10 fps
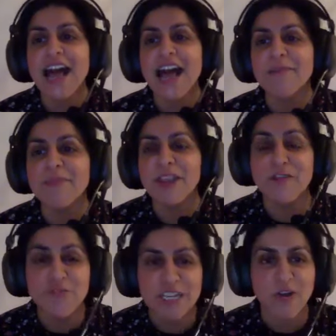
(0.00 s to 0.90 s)
um, and I
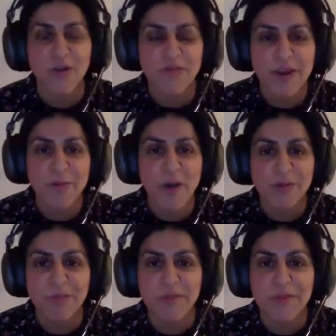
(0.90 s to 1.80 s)
really got on very well
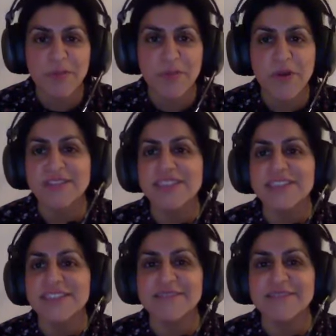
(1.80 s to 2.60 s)
with my pupil masters.